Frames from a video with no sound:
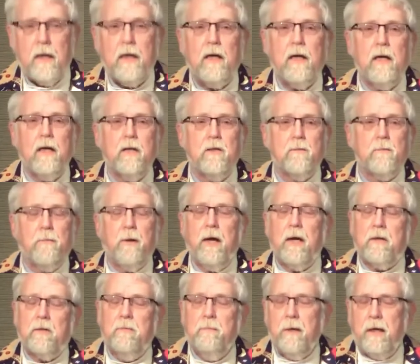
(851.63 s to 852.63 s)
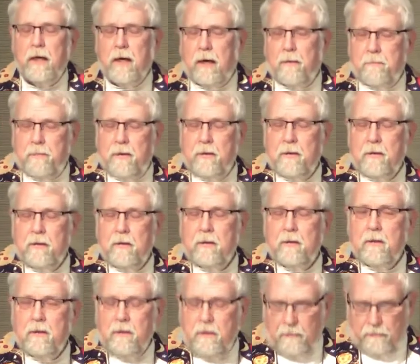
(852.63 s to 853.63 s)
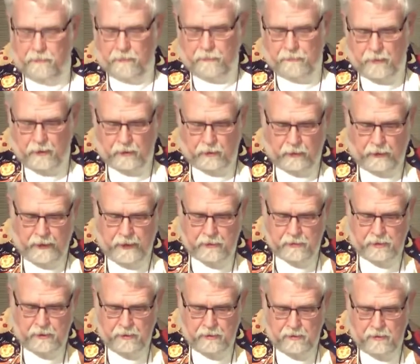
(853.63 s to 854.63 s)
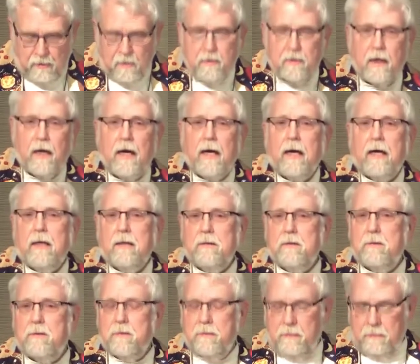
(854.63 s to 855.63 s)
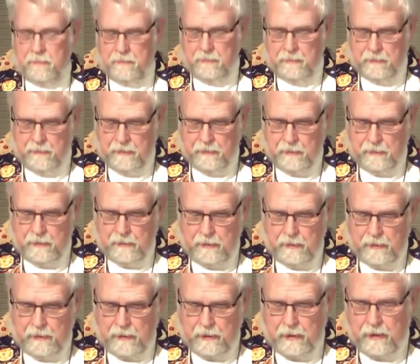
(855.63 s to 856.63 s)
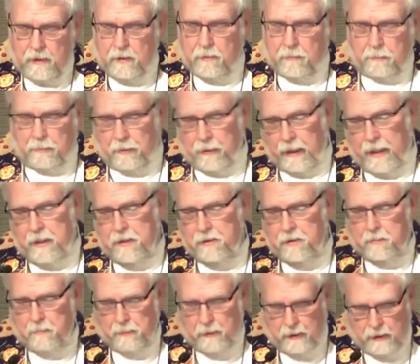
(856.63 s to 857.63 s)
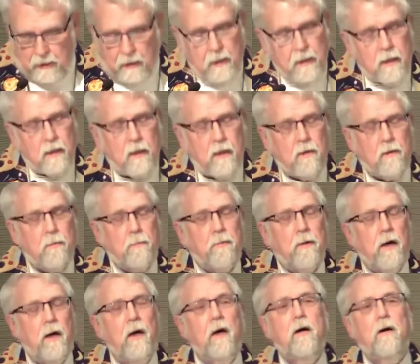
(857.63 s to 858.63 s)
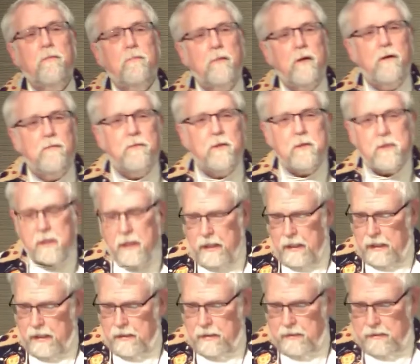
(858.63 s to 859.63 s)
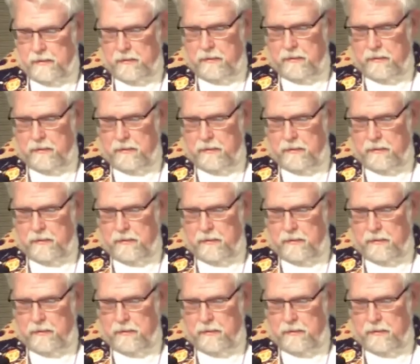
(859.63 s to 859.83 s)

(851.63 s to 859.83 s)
He has picked me up from the crashing tides. He has placed me in the palm of his hand.